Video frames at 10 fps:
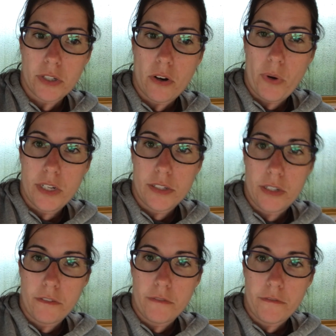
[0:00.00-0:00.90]
to go
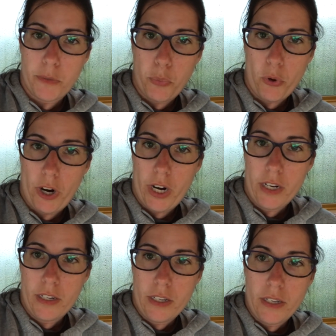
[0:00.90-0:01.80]
into Fionnphort,
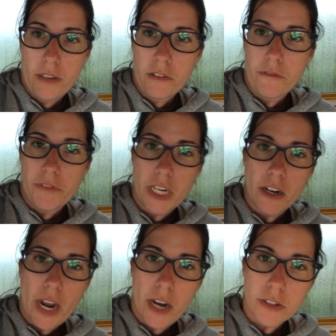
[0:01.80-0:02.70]

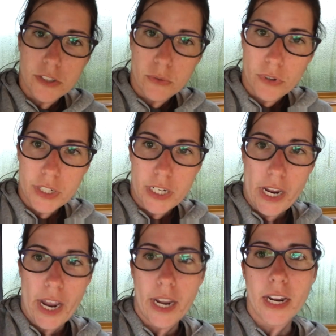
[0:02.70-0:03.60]
figure out a tour
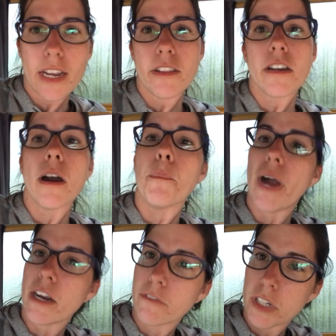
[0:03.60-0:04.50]
today, and then come
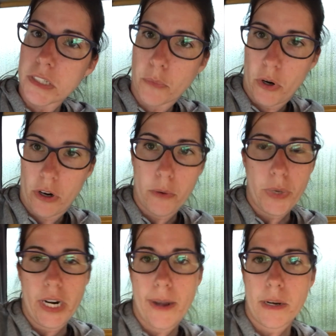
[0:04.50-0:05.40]
back for it tomorrow,
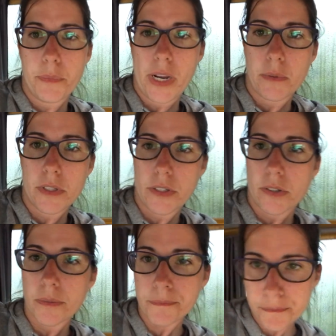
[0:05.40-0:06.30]
but I ended up being able to do